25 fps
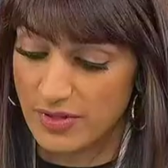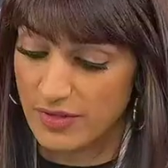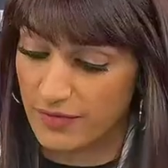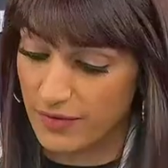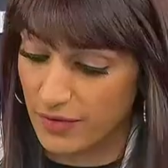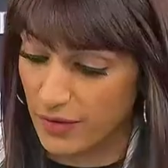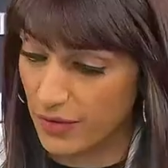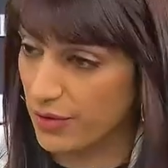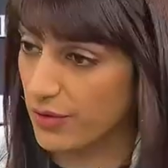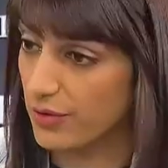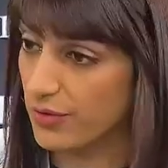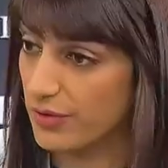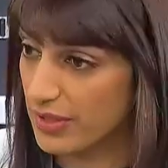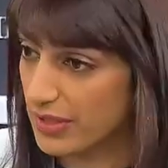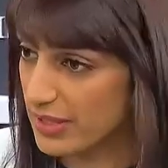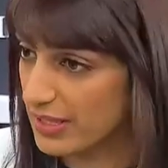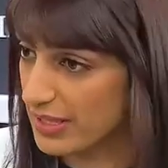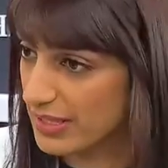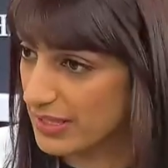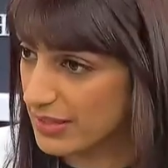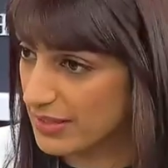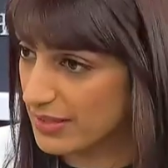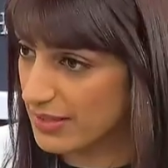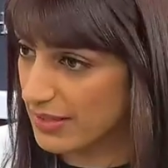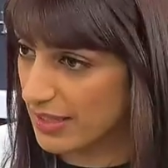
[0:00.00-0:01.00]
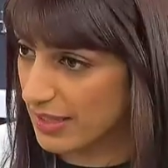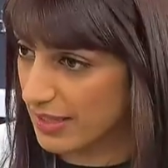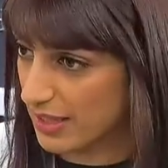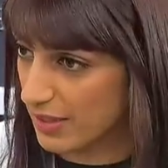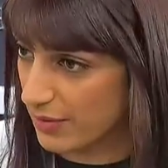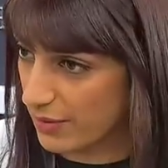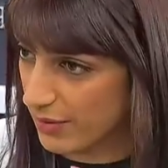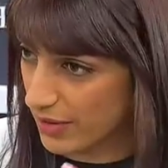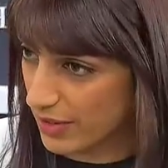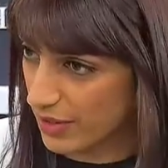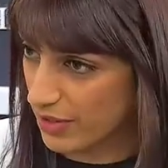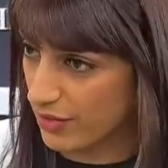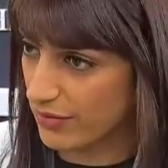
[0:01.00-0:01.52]
of the Houthis, I
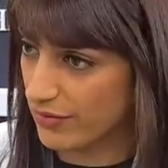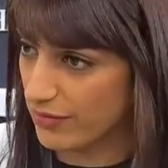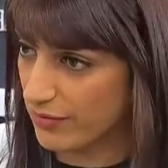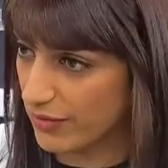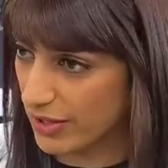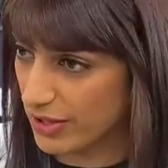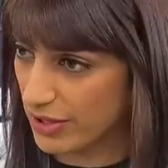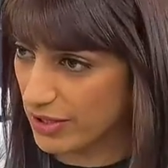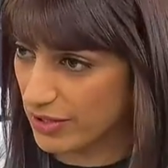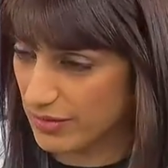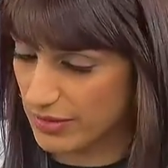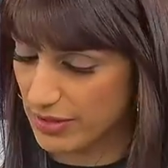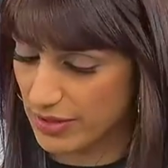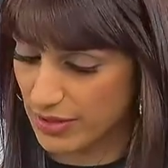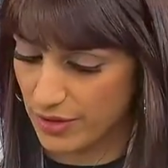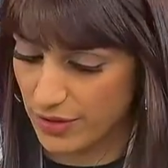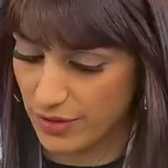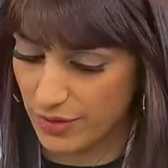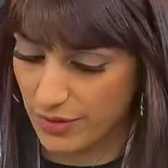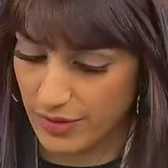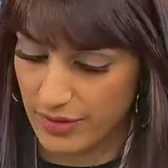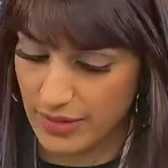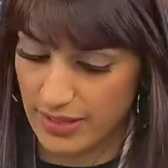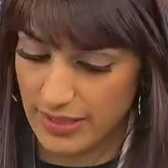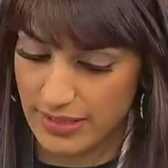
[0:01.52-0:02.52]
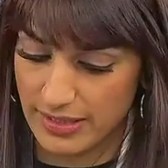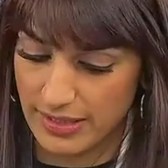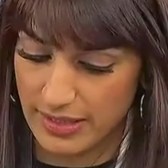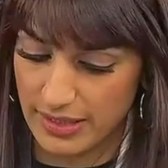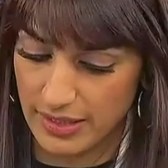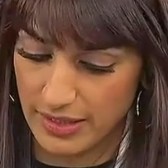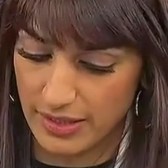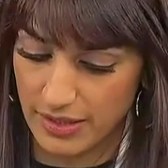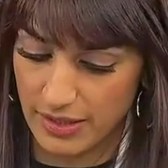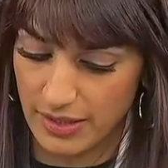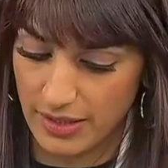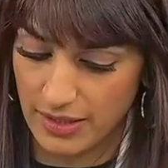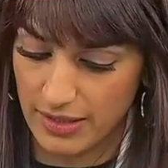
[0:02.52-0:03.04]
think what you're referring to is the Houthis
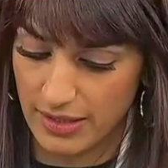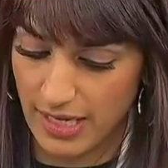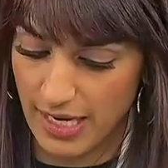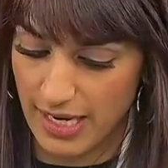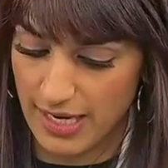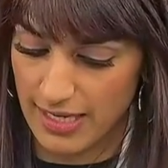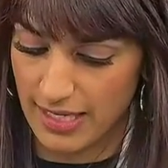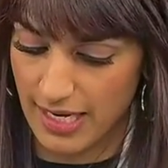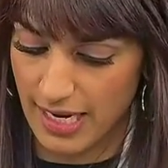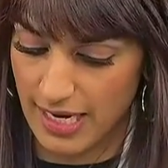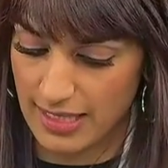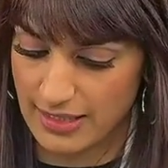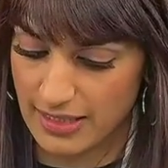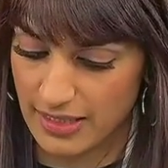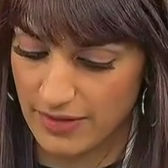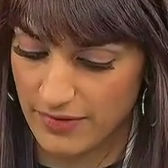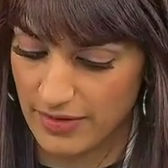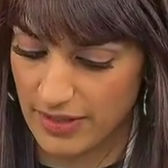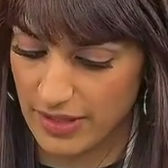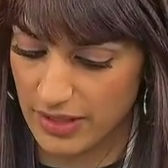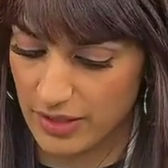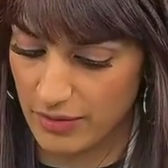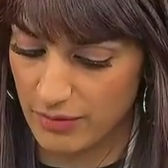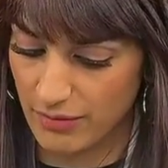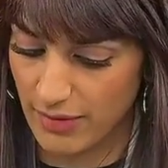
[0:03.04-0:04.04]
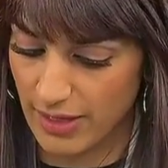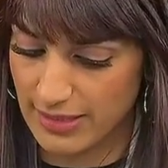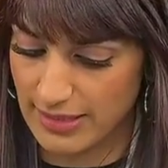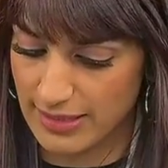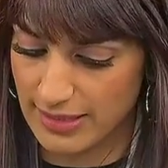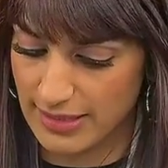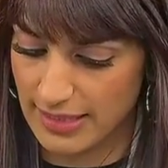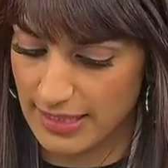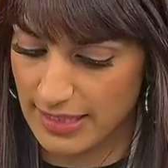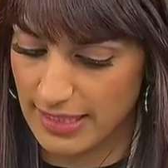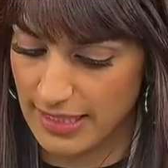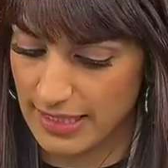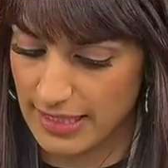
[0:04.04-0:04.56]
and the activity in the Red
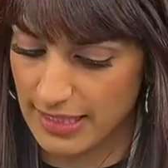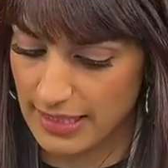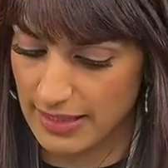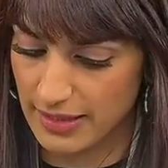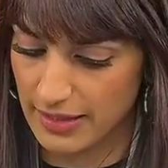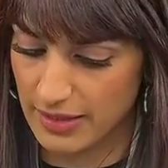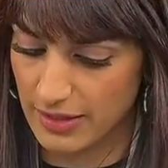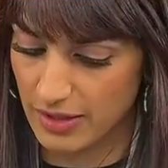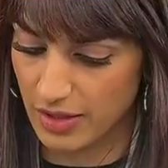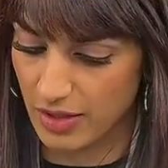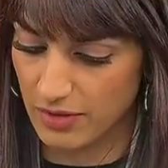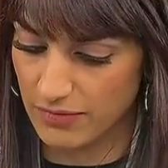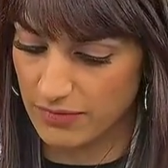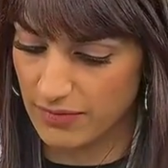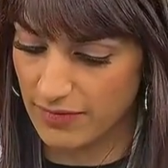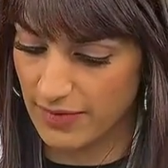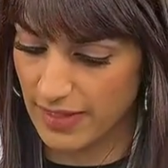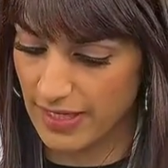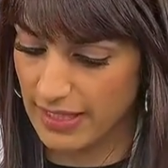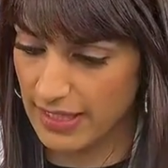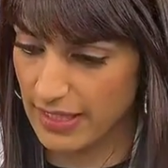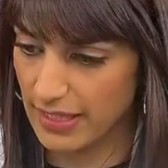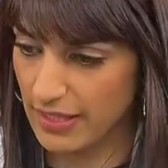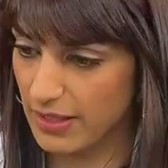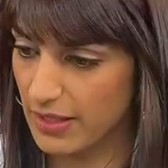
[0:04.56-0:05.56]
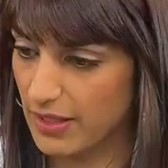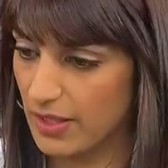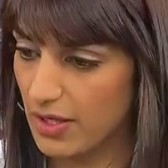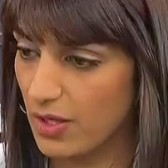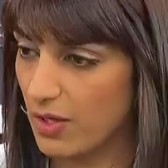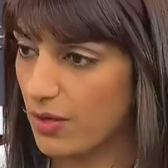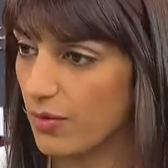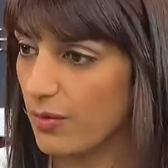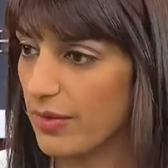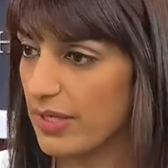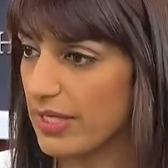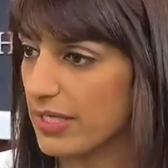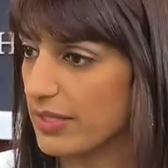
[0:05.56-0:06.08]
Sea and the Gulf of Aden.
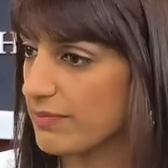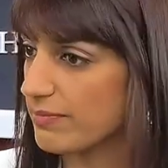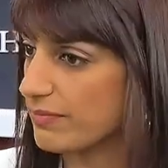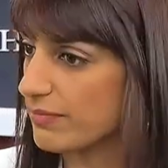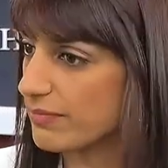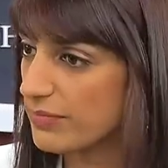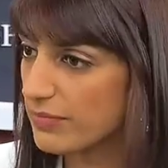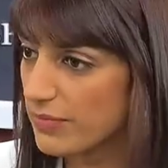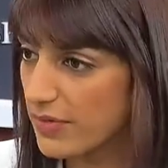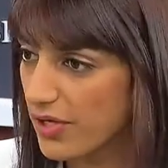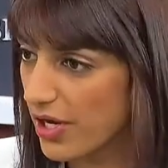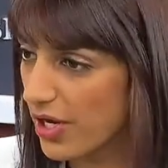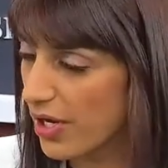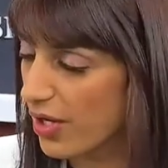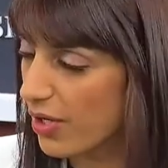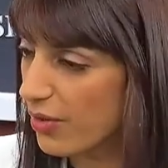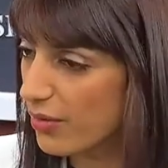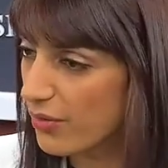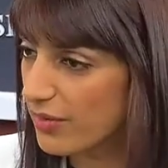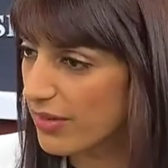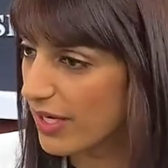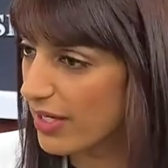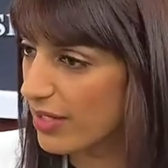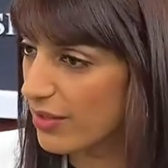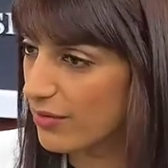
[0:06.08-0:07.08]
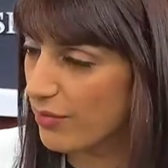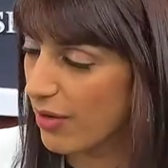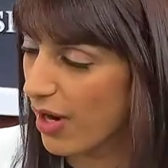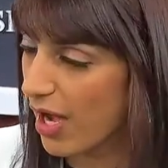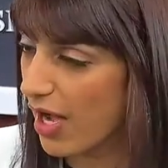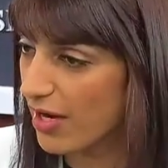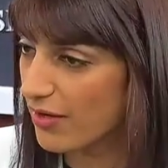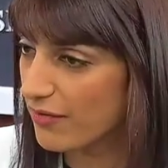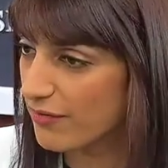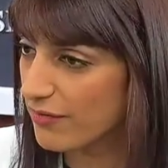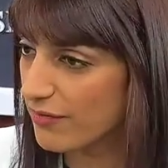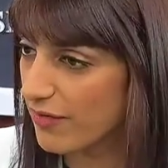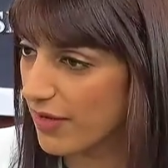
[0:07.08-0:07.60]
We know that
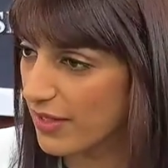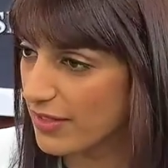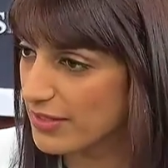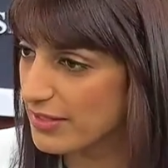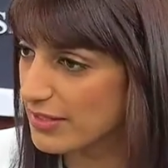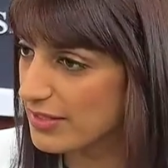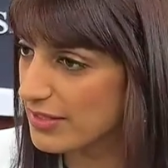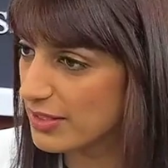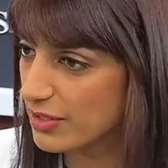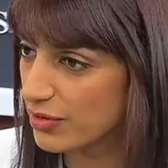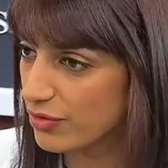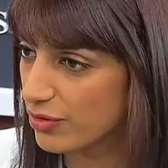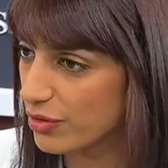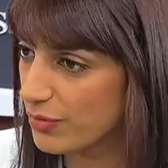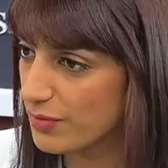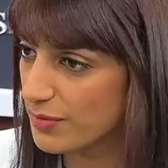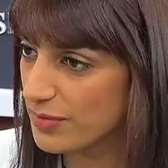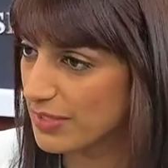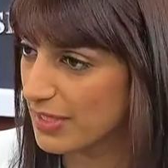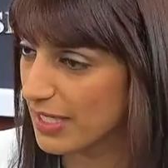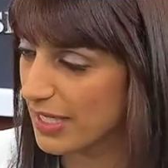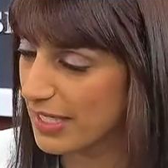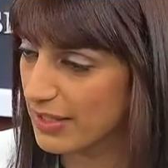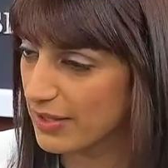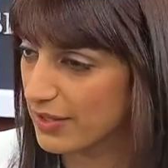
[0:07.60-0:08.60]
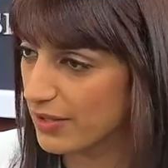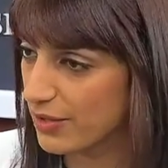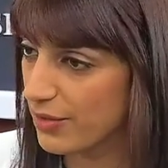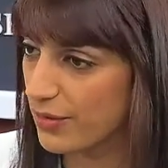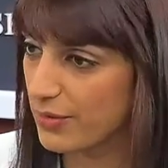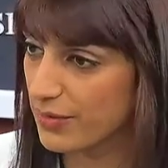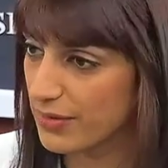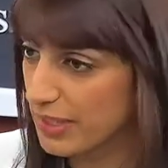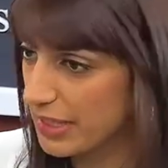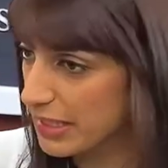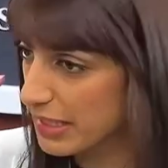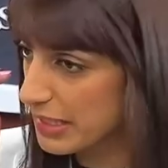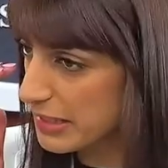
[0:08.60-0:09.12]
Iran funds groups like the
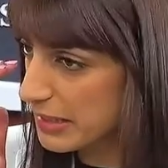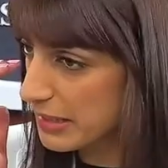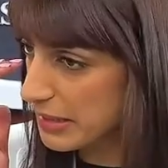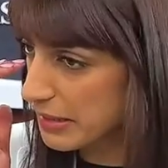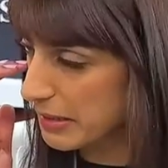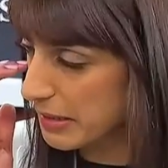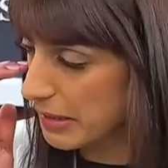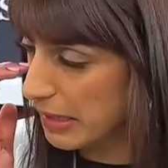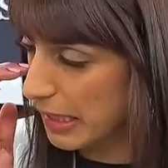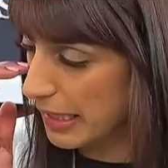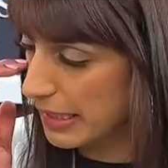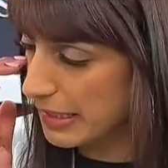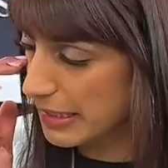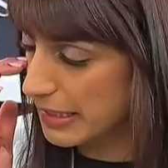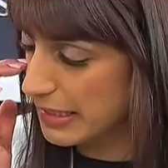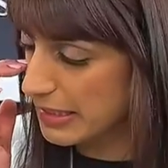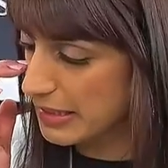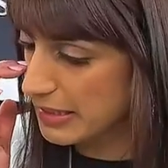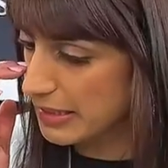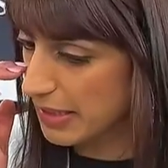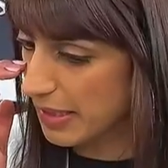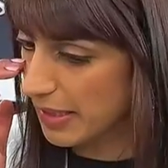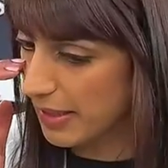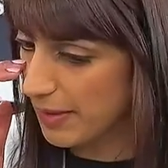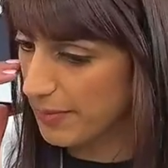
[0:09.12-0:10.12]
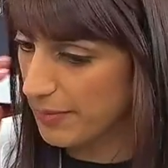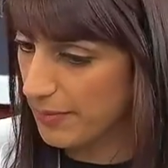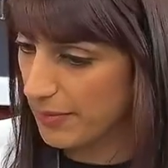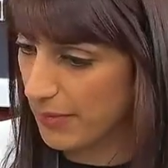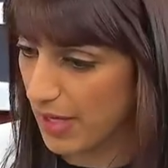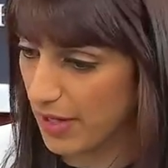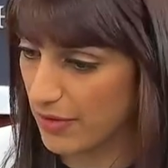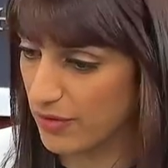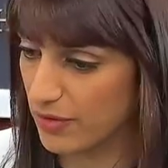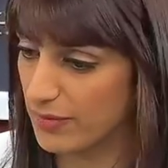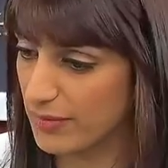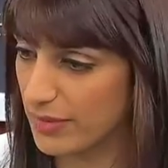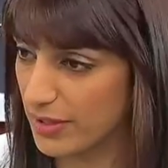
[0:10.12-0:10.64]
Houthis, like these um,
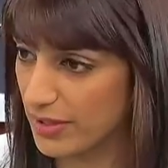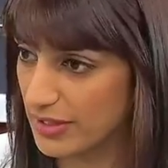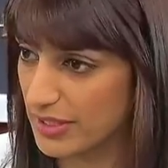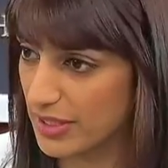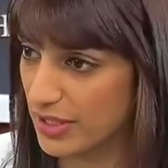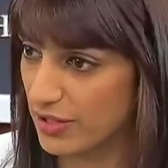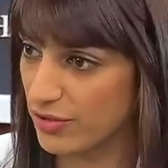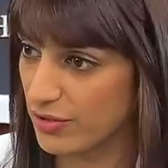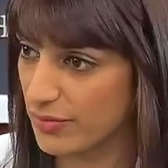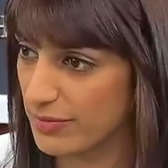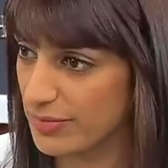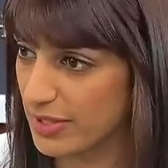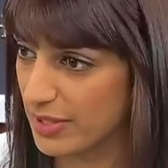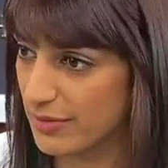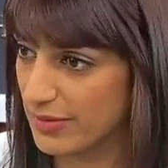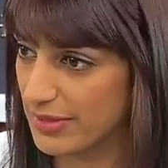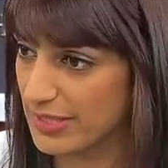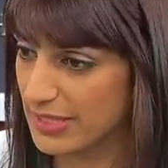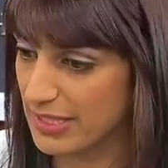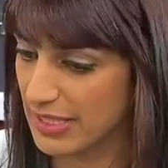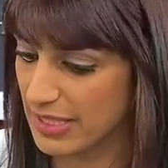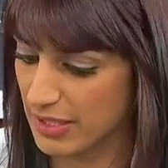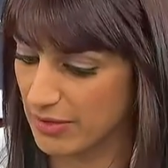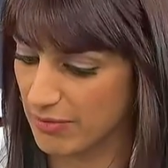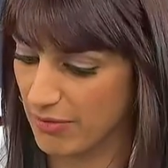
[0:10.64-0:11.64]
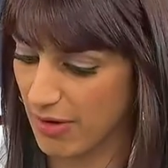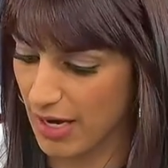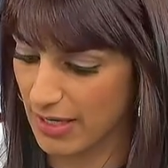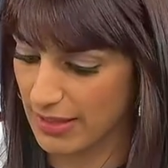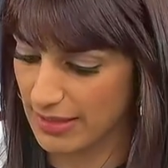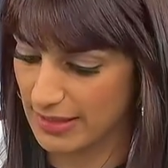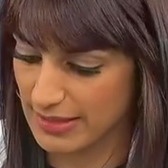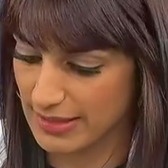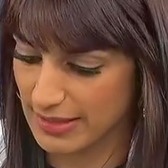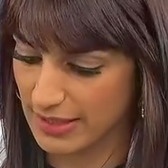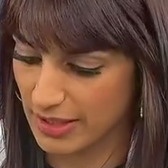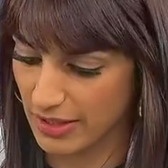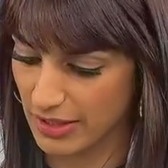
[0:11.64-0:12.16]
other militant groups that we see in Iraq
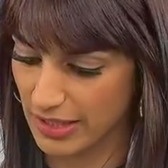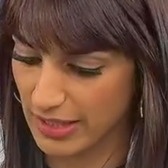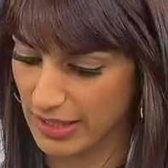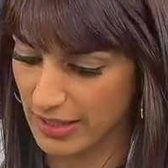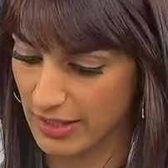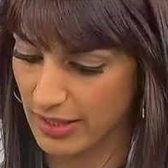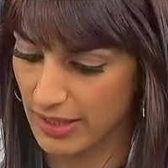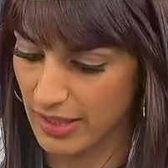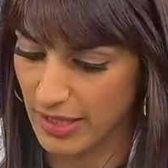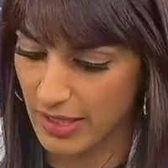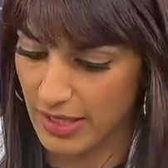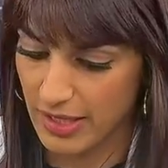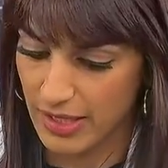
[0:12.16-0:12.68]
and Syria.